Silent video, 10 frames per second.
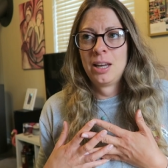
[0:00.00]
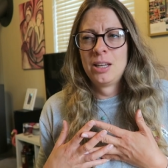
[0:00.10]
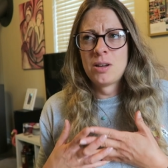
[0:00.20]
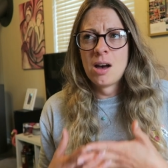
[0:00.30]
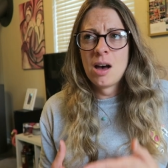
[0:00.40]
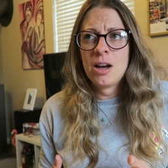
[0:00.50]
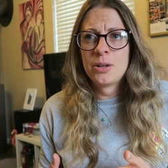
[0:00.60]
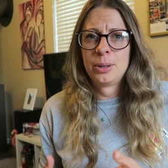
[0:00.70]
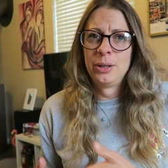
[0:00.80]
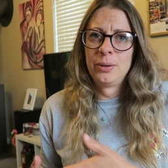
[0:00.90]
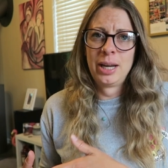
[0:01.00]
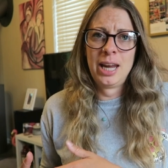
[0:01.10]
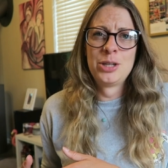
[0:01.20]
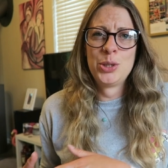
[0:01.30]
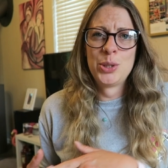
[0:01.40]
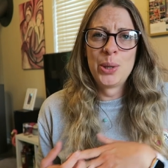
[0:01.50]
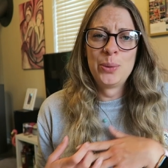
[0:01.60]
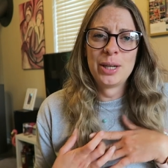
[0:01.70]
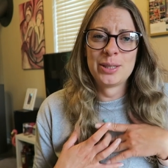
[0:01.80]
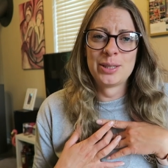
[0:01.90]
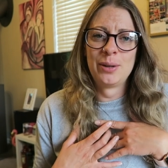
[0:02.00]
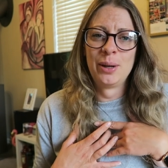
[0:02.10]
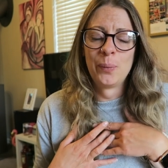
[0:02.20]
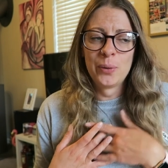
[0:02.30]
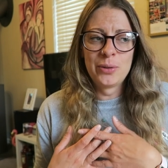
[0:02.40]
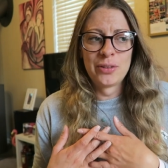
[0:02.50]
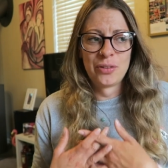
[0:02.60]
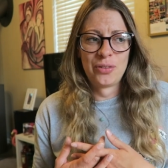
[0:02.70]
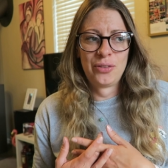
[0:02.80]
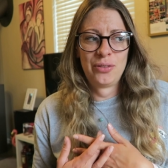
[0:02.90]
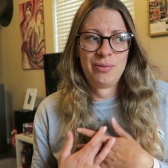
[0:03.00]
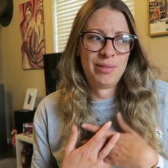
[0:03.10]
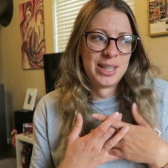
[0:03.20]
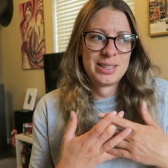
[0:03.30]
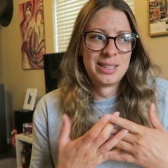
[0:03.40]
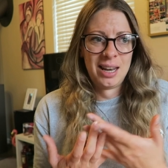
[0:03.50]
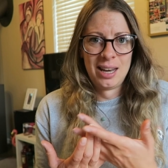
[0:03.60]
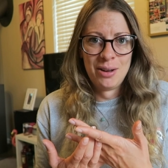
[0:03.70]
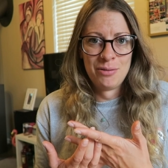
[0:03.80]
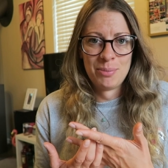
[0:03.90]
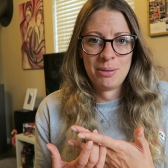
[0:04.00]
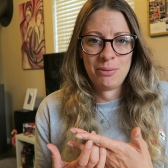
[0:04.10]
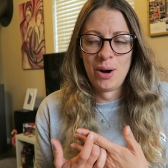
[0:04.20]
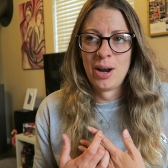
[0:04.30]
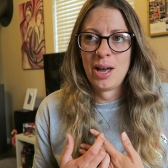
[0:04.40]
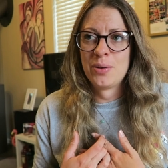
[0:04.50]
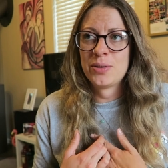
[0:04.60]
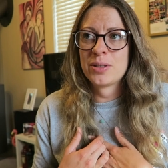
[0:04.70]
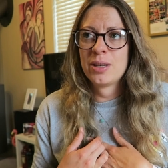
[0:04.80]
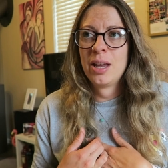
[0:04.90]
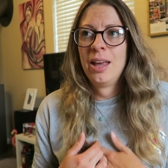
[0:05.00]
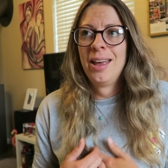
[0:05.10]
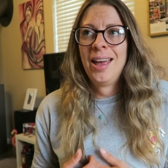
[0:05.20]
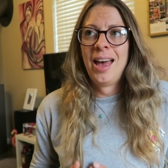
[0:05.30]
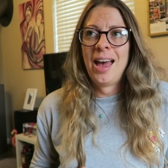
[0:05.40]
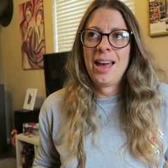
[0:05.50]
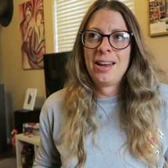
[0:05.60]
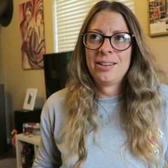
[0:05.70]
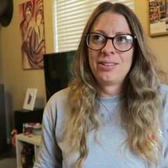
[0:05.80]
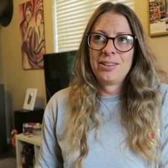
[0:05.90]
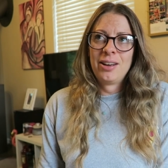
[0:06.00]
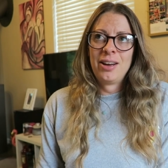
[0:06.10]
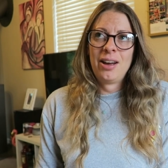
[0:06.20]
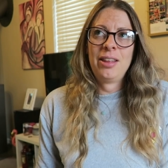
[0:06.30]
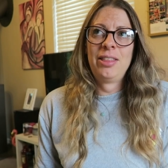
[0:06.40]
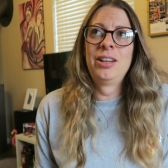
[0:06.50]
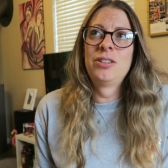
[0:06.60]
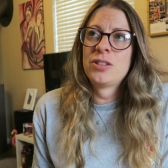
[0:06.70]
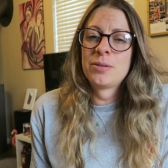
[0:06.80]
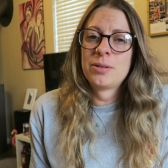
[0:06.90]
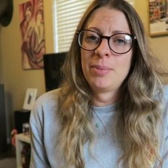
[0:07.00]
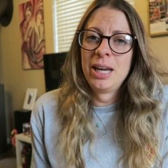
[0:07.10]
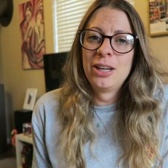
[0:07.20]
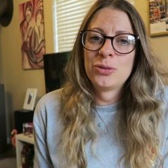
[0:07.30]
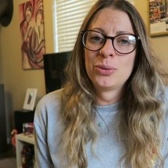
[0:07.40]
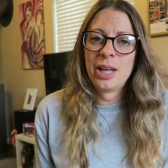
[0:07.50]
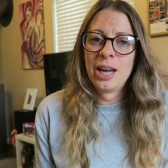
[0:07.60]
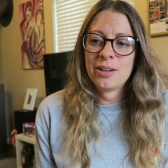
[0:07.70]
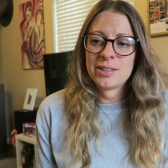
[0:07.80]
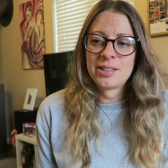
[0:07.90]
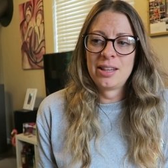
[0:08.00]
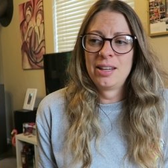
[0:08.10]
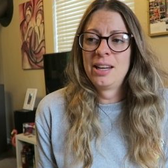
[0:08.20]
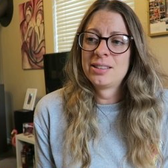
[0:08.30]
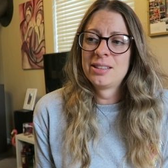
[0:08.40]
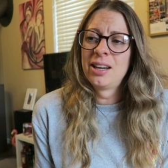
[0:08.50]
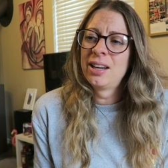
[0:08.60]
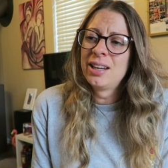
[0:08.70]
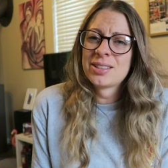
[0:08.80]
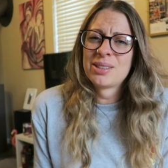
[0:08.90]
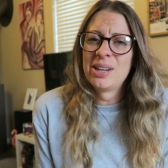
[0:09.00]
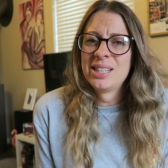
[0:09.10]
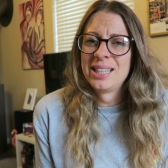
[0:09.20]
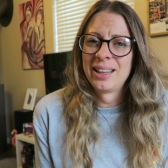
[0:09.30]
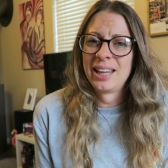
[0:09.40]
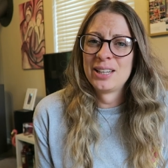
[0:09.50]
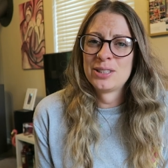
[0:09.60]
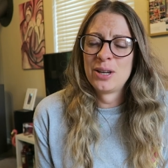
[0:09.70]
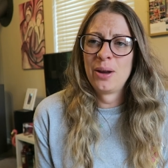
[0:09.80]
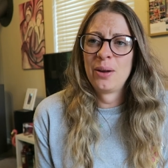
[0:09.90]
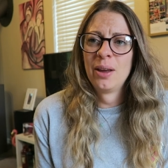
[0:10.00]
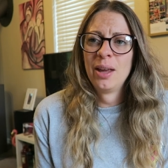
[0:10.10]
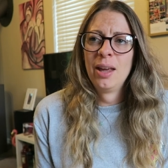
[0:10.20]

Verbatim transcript: it's hard when you're a kid. You don't necessarily want to like stand out from everywhere else. And I think just making sure they understand that it's like an exciting thing too.